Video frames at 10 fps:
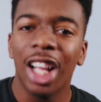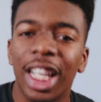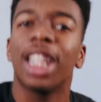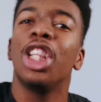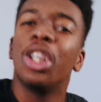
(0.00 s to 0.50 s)
I'll
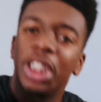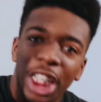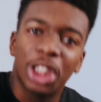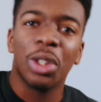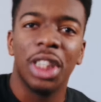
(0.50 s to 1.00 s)
take a little
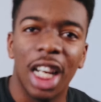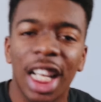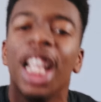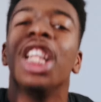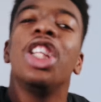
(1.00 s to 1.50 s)
gentle
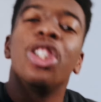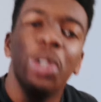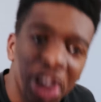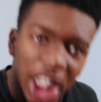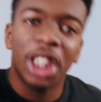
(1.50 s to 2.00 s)
dunk. A
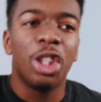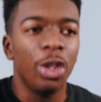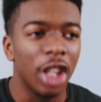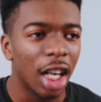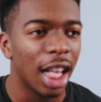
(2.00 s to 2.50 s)
little
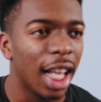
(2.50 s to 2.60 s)
gentle dunk.